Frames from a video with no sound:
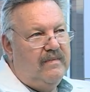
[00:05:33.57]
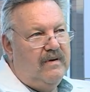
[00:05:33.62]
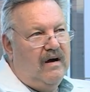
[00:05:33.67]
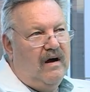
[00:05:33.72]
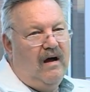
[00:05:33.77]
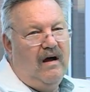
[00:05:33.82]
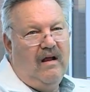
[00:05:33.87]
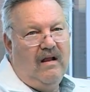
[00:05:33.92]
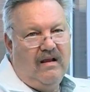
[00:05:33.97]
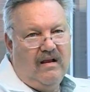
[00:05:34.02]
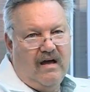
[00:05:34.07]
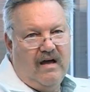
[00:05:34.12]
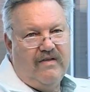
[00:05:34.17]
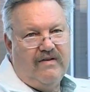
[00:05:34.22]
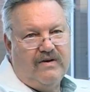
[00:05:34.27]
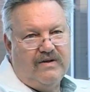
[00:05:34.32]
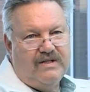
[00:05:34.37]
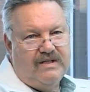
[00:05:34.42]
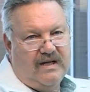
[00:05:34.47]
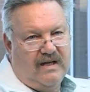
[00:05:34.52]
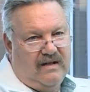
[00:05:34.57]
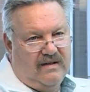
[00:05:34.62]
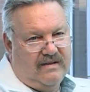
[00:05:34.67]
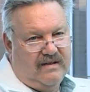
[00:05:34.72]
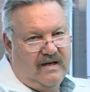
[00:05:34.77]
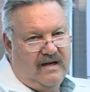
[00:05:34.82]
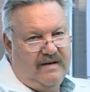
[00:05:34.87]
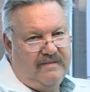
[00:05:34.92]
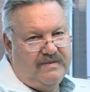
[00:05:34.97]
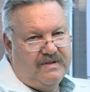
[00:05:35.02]
all other cell
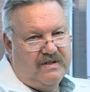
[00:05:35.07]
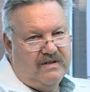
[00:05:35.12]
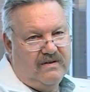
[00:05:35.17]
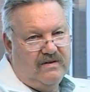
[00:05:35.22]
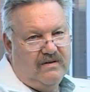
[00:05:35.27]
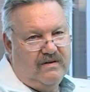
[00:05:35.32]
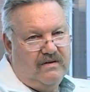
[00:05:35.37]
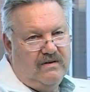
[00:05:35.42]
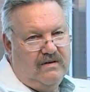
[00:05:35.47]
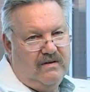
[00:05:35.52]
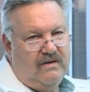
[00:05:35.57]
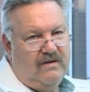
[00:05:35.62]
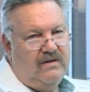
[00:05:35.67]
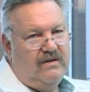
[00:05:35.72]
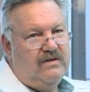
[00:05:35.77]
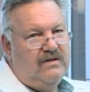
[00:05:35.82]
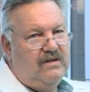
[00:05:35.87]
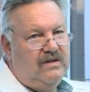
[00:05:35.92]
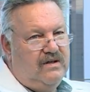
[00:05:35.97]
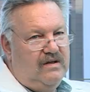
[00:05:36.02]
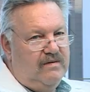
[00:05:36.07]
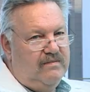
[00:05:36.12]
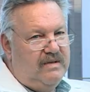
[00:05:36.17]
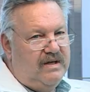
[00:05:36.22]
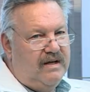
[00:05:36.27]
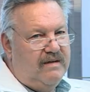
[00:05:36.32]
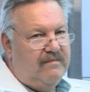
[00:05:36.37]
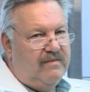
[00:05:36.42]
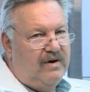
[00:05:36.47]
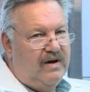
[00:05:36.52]
types to human
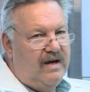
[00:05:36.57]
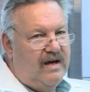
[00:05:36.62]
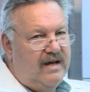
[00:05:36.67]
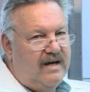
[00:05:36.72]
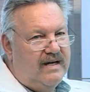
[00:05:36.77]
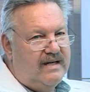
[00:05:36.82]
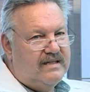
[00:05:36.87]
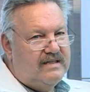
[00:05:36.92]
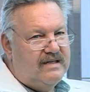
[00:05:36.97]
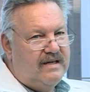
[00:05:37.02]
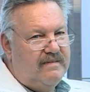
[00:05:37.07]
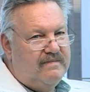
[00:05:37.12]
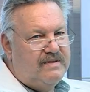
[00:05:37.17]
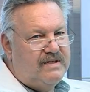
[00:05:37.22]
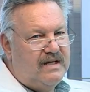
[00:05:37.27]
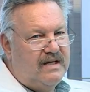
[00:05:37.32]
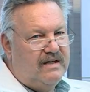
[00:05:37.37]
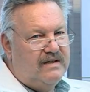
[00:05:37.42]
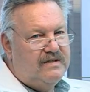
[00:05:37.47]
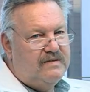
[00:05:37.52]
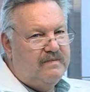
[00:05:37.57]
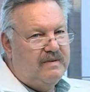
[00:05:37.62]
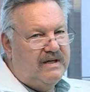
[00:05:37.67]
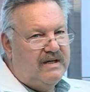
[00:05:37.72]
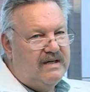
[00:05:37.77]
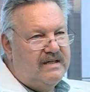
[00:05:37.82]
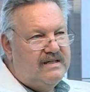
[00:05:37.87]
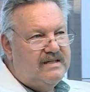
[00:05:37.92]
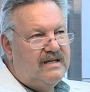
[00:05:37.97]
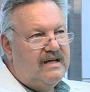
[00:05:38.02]
embryonic stem cells
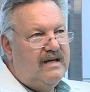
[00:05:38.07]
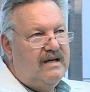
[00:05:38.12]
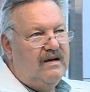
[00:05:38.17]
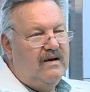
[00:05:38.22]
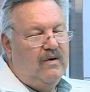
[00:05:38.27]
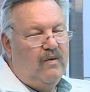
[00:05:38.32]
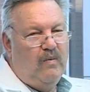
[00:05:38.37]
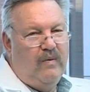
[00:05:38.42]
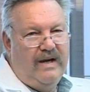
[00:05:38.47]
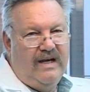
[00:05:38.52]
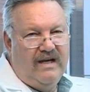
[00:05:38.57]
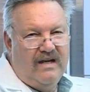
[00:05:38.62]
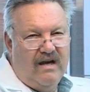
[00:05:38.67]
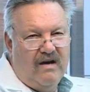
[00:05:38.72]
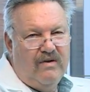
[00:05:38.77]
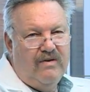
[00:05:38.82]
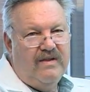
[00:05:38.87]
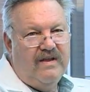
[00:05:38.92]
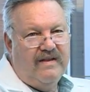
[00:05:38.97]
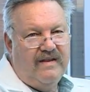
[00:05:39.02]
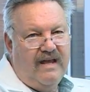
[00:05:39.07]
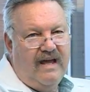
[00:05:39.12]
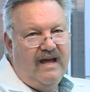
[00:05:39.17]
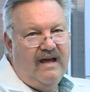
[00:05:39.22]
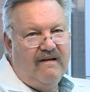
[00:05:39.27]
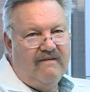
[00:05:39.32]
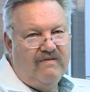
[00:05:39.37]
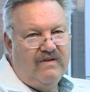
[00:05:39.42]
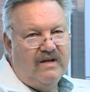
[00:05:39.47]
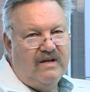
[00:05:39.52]
because we know that they
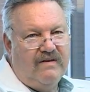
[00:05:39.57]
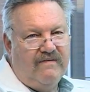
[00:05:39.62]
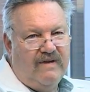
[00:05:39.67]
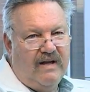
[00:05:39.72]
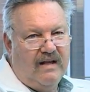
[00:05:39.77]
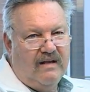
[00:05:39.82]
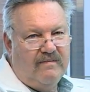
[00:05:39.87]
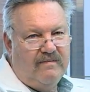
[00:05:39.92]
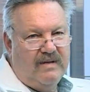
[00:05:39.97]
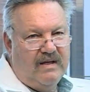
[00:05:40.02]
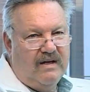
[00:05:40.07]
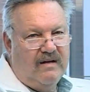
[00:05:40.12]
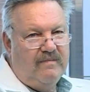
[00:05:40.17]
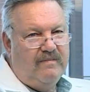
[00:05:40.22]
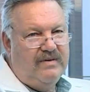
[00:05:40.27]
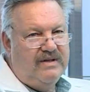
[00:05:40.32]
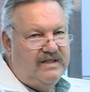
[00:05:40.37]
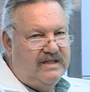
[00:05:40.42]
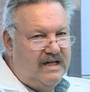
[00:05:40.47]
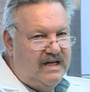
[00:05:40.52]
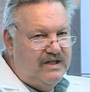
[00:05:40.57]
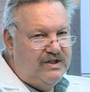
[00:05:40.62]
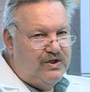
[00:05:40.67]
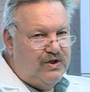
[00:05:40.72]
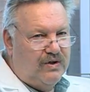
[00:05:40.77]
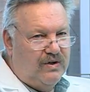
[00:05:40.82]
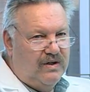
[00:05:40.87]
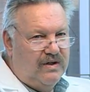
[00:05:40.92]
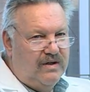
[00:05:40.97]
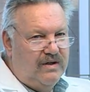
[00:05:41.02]
have the developmental
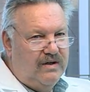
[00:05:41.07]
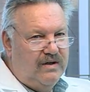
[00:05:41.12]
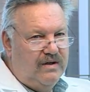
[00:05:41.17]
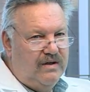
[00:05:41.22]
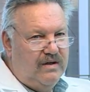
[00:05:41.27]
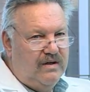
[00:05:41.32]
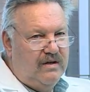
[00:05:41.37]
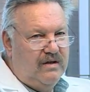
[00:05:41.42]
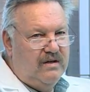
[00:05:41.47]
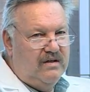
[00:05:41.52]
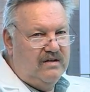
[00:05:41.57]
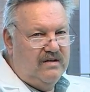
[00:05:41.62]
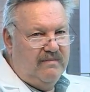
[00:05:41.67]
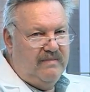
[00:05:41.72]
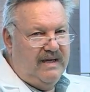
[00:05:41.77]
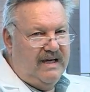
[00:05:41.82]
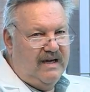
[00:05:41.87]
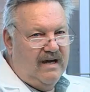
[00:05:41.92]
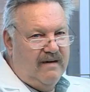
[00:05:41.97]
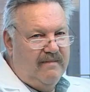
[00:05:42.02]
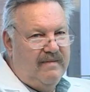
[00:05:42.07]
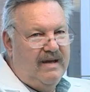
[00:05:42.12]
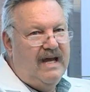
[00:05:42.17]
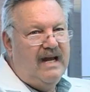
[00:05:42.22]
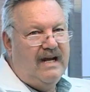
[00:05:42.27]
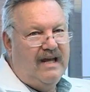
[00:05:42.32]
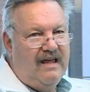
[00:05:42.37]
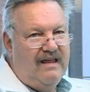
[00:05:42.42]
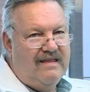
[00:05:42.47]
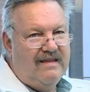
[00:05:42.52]
potential to become
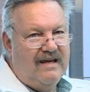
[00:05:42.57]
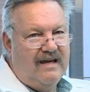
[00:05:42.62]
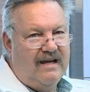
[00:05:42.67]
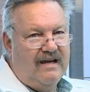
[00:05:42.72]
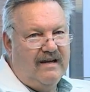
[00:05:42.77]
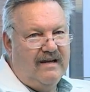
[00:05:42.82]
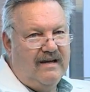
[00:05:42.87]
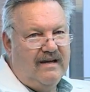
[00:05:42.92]
anything.